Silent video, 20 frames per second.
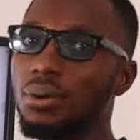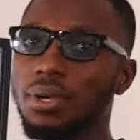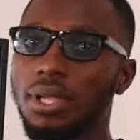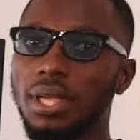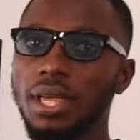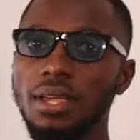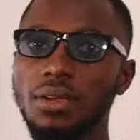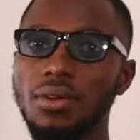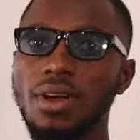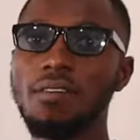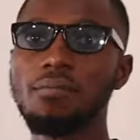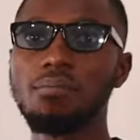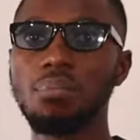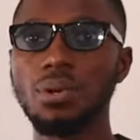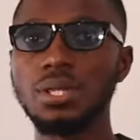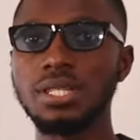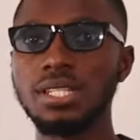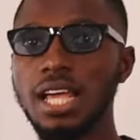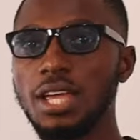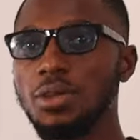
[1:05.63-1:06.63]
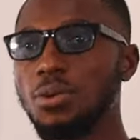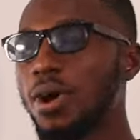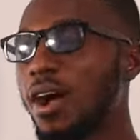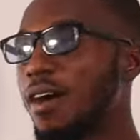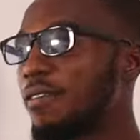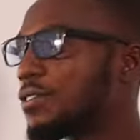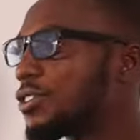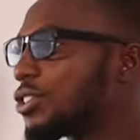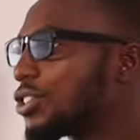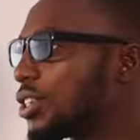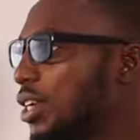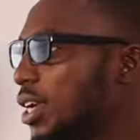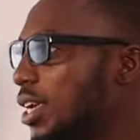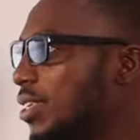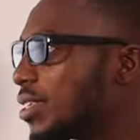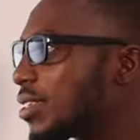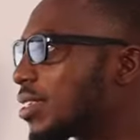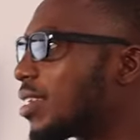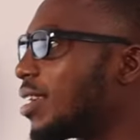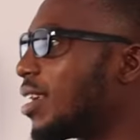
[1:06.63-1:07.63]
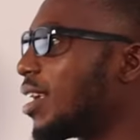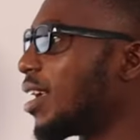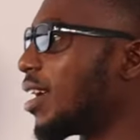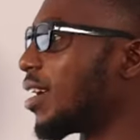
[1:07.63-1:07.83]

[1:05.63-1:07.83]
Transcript: okay? You have butter, you have cheese.